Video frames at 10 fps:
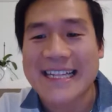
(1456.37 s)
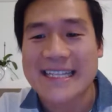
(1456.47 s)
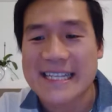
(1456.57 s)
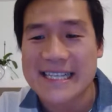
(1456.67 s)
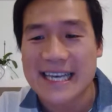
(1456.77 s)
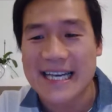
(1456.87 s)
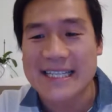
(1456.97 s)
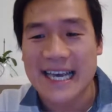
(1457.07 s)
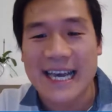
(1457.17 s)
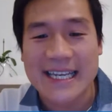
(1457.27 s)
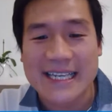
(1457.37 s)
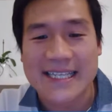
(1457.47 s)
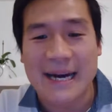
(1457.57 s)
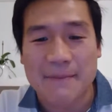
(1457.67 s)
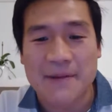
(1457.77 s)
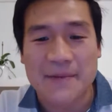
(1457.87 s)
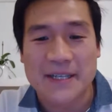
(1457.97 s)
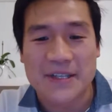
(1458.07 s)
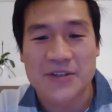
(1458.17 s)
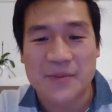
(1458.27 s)
and discuss any
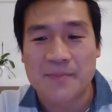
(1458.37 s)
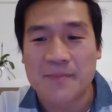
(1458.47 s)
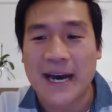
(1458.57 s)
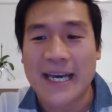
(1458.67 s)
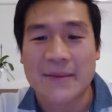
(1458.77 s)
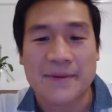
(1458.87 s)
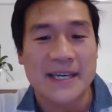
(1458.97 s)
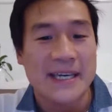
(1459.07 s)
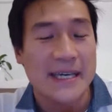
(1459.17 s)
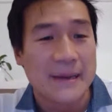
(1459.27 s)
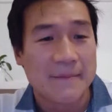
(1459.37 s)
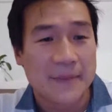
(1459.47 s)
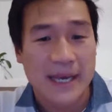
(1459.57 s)
supplements you may be